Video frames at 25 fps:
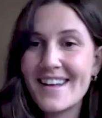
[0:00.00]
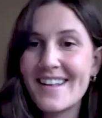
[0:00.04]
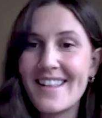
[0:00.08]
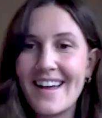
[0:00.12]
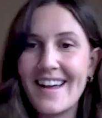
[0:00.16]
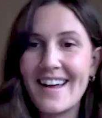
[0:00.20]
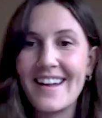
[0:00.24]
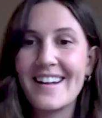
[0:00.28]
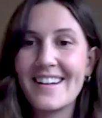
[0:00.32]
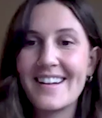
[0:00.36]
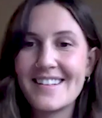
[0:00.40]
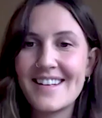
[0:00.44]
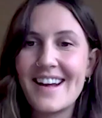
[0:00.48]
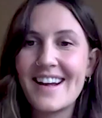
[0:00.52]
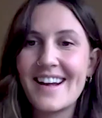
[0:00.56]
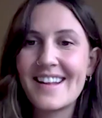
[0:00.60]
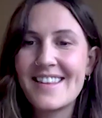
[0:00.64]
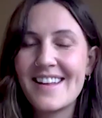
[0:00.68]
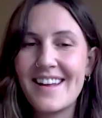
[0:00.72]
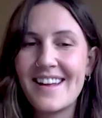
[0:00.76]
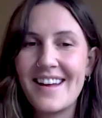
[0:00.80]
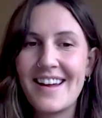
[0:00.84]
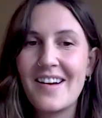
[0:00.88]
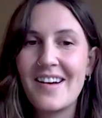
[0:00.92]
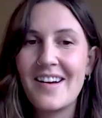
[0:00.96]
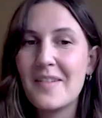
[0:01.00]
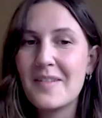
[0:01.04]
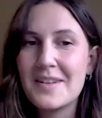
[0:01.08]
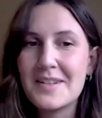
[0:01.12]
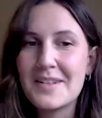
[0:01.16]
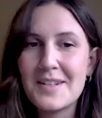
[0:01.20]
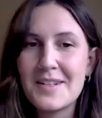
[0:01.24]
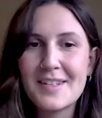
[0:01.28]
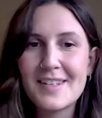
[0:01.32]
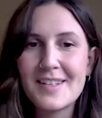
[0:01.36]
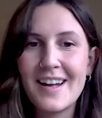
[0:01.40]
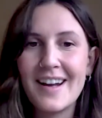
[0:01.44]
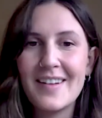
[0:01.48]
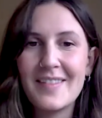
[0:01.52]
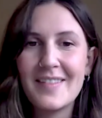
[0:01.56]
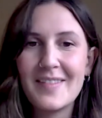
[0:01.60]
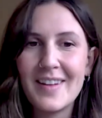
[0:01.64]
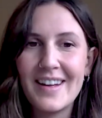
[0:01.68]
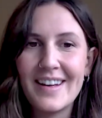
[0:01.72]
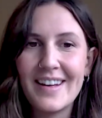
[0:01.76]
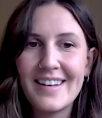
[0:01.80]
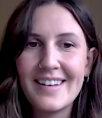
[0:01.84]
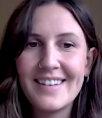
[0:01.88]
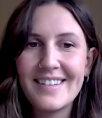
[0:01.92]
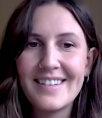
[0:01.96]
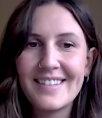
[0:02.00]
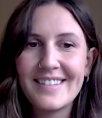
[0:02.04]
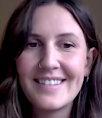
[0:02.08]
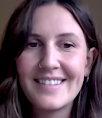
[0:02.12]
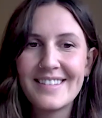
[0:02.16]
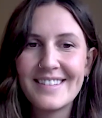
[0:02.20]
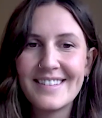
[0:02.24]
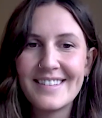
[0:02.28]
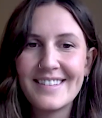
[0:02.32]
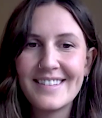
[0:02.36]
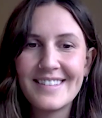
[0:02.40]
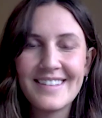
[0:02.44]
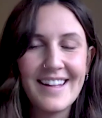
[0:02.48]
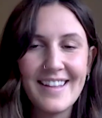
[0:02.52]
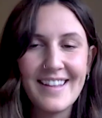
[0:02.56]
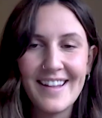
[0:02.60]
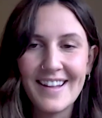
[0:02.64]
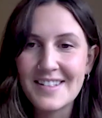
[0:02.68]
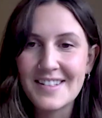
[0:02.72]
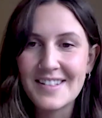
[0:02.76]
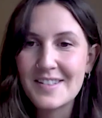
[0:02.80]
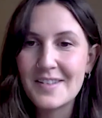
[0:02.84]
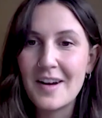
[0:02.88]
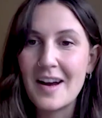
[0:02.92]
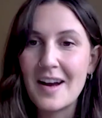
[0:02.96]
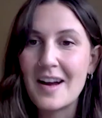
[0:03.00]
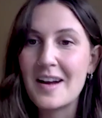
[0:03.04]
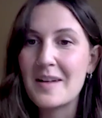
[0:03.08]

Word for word: to say that exactly, and I always just kind of like, and that's